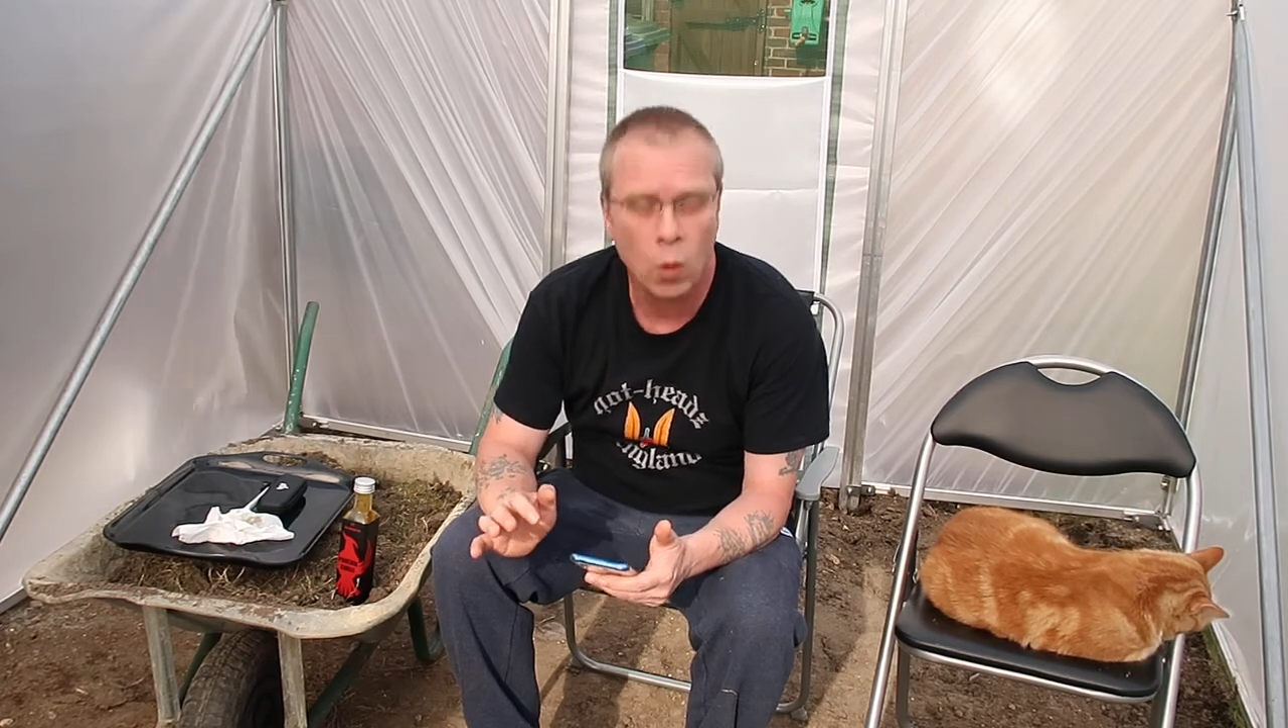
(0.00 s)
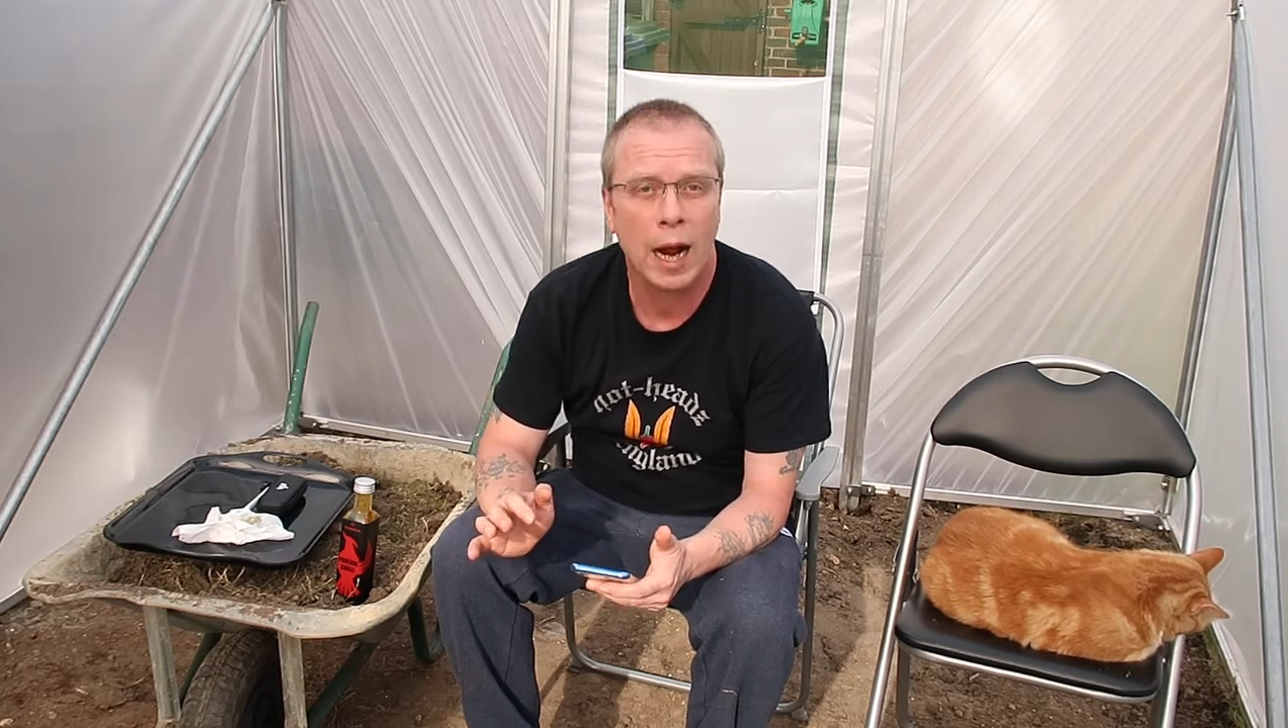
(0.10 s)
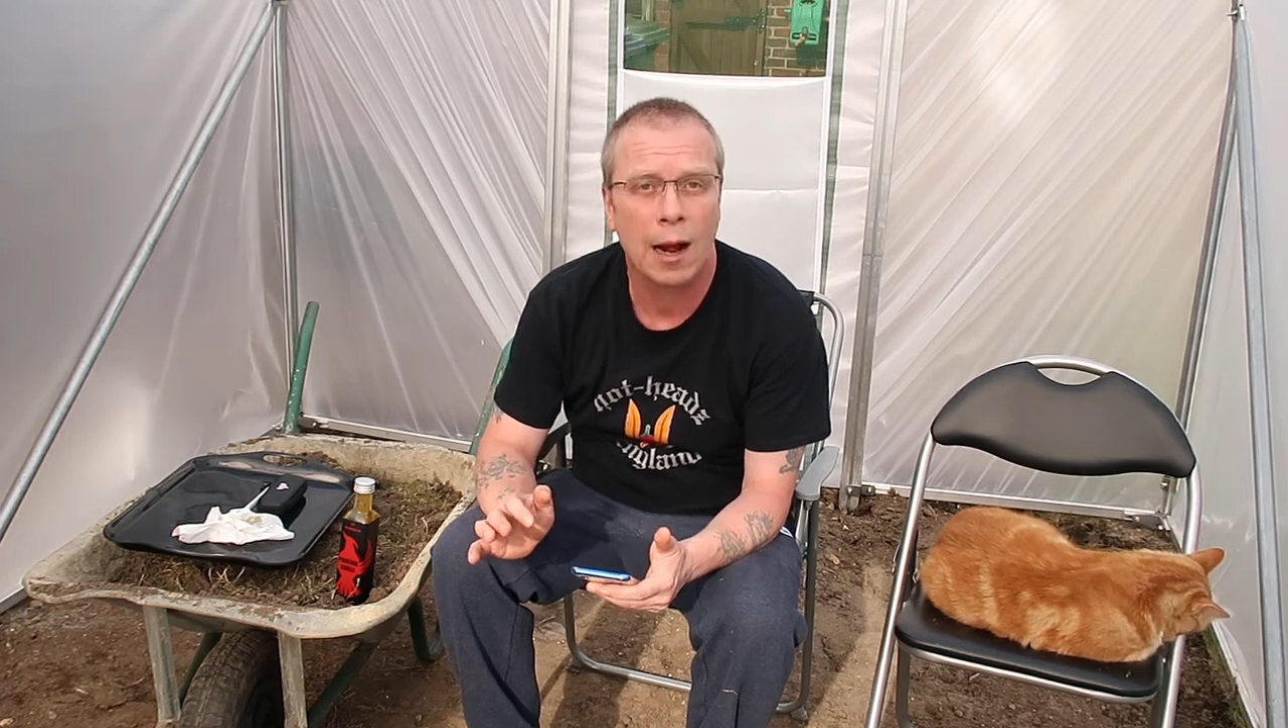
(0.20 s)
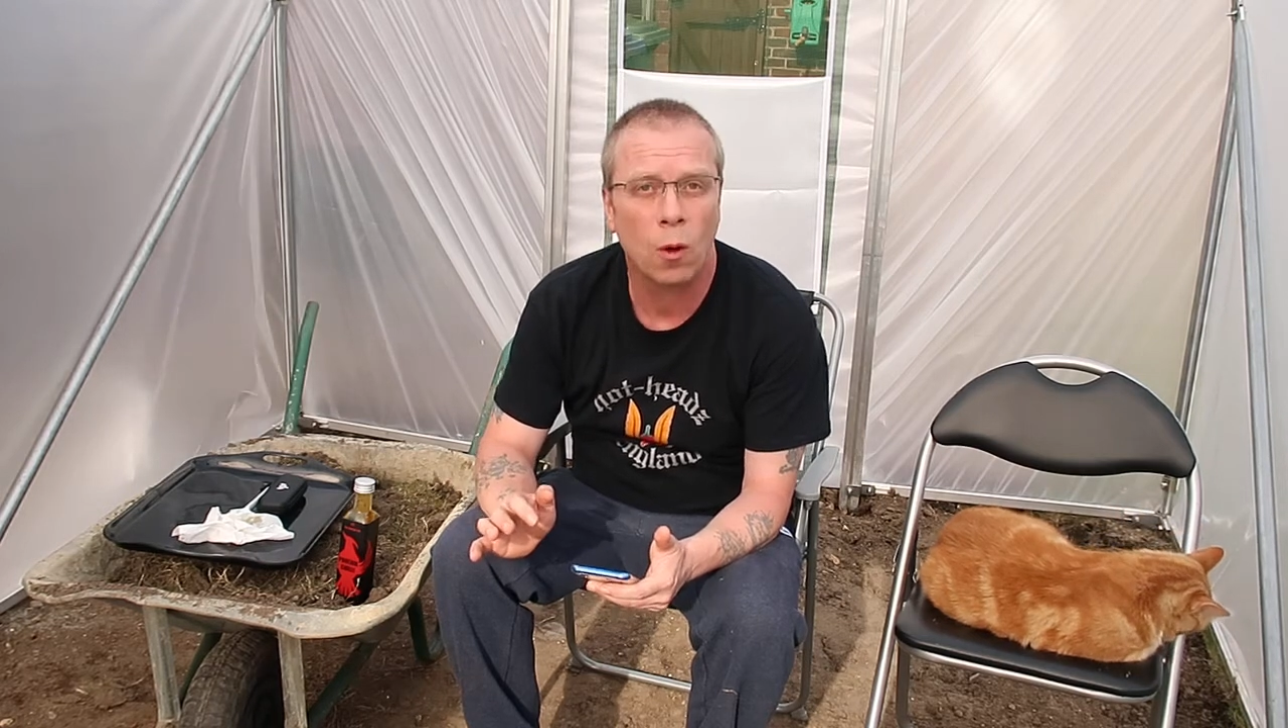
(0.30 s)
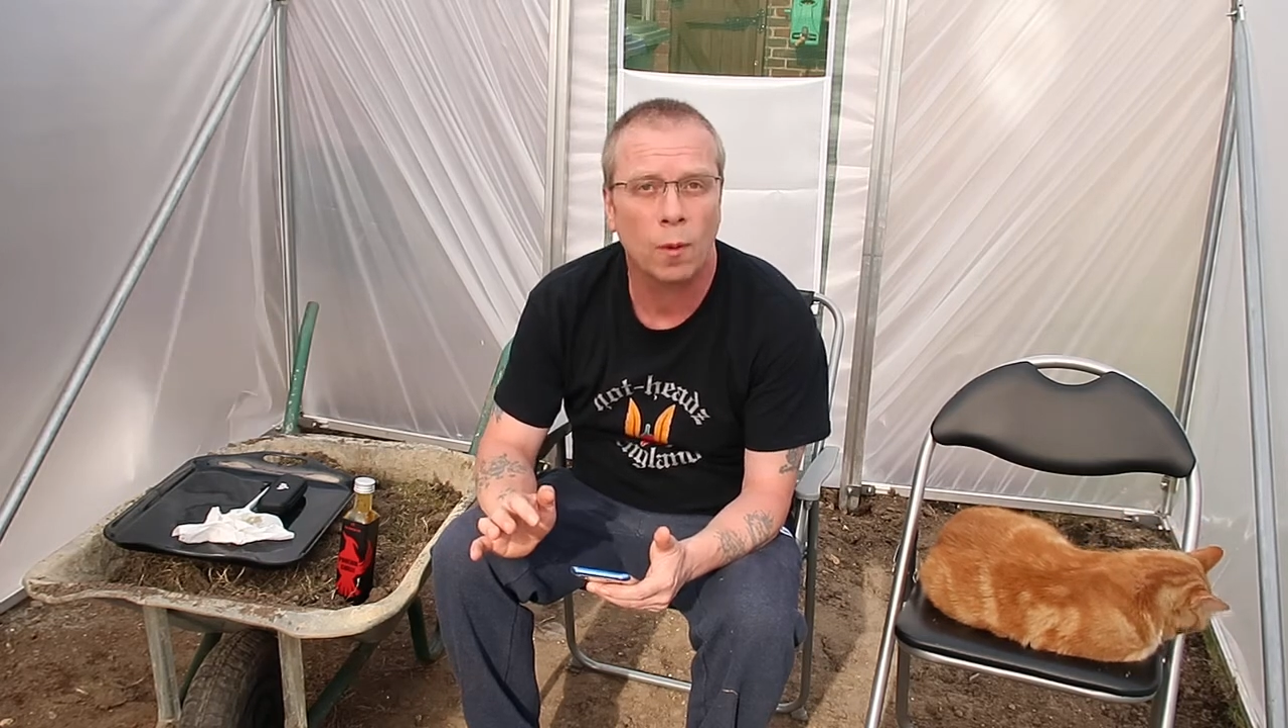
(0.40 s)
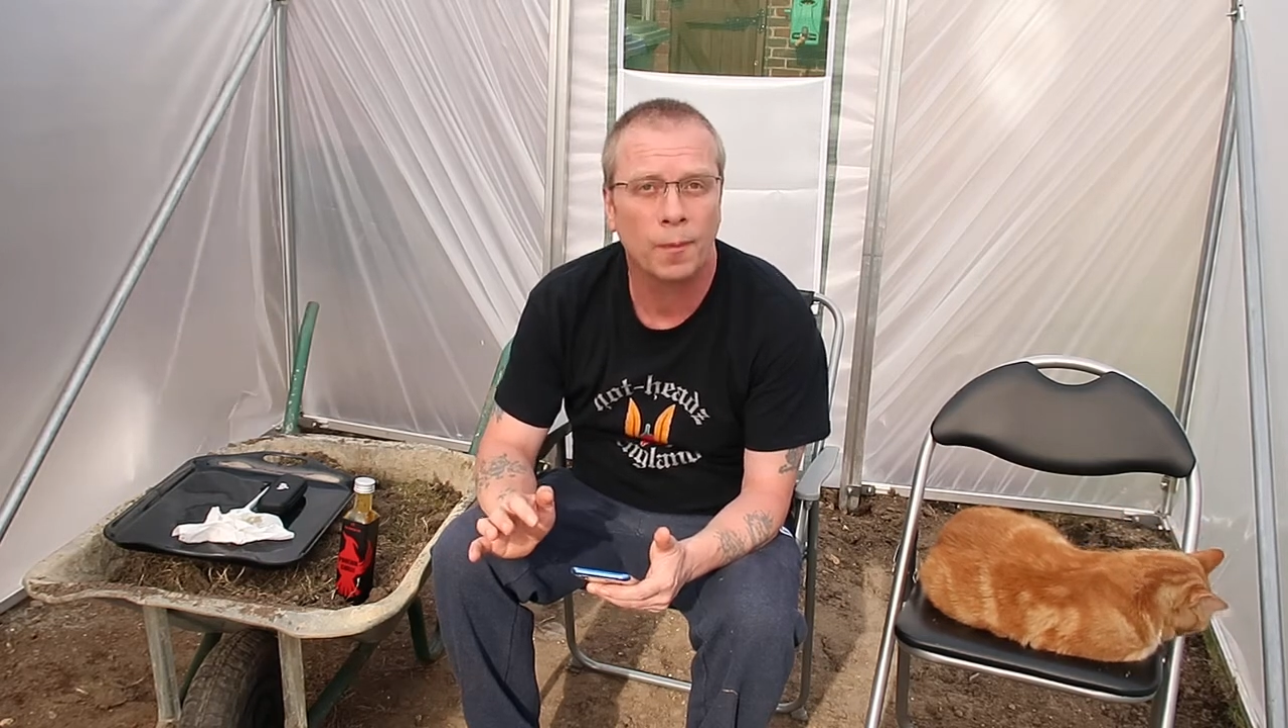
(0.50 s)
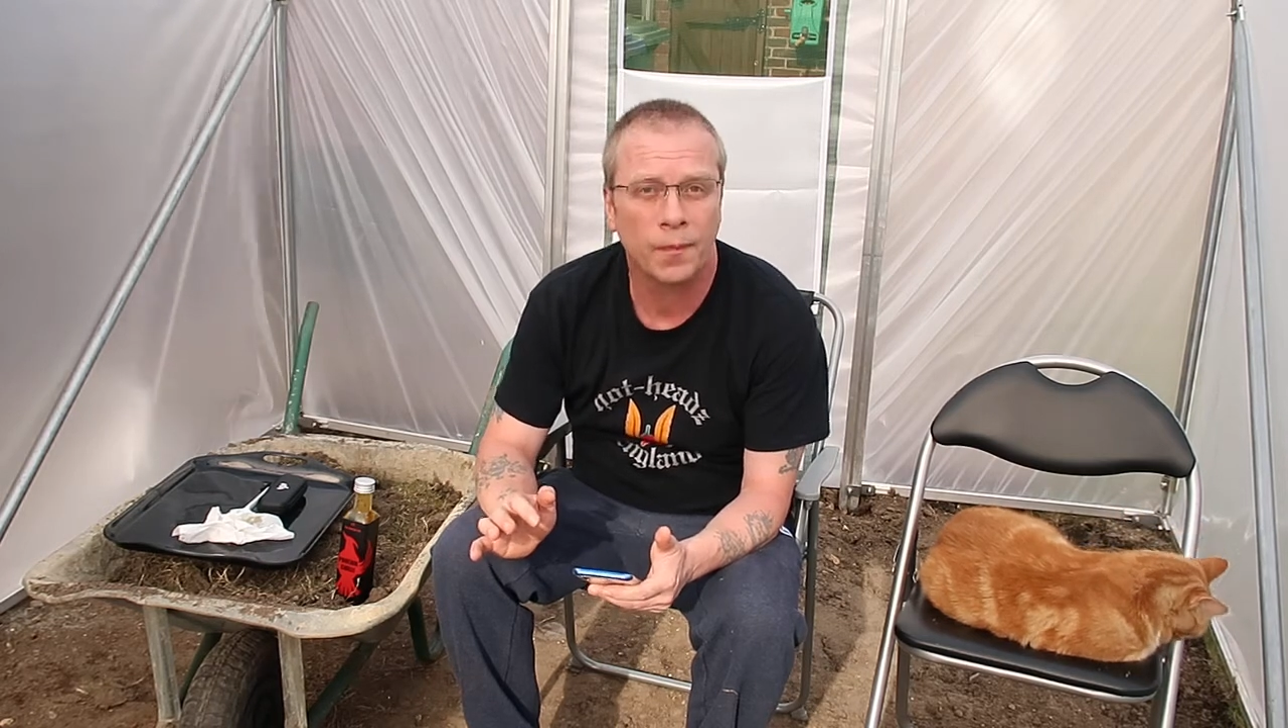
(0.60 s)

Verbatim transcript: Wow,